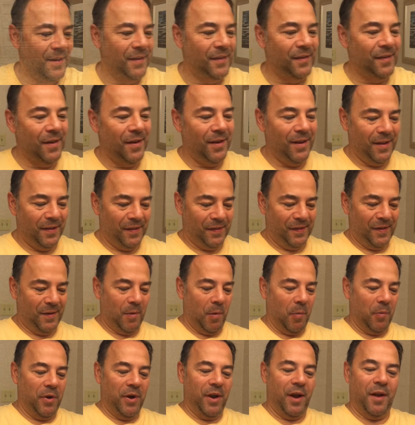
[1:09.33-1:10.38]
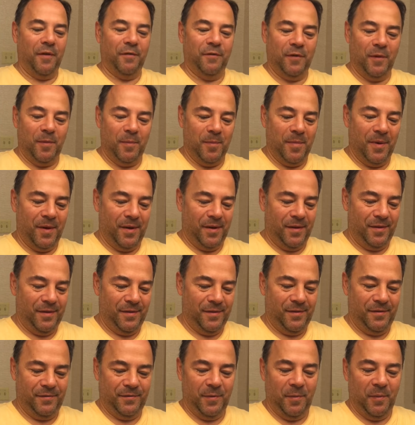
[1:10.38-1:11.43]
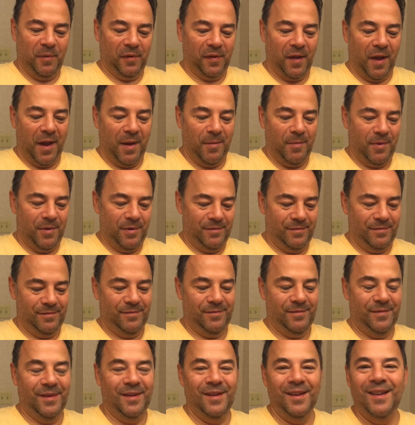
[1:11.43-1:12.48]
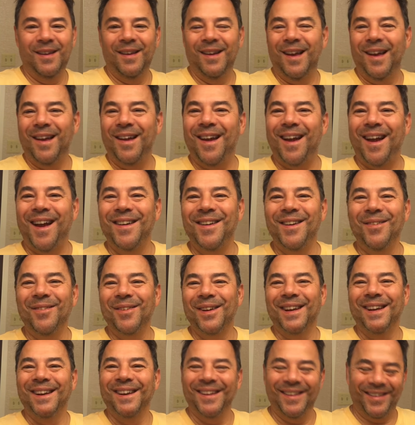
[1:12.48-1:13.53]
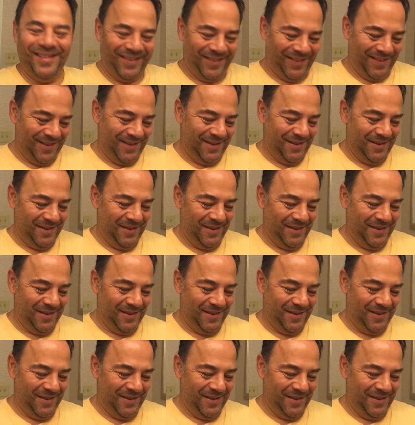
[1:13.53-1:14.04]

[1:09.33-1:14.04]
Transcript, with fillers: so let's see what we got from uh, from Simon. I know what it is.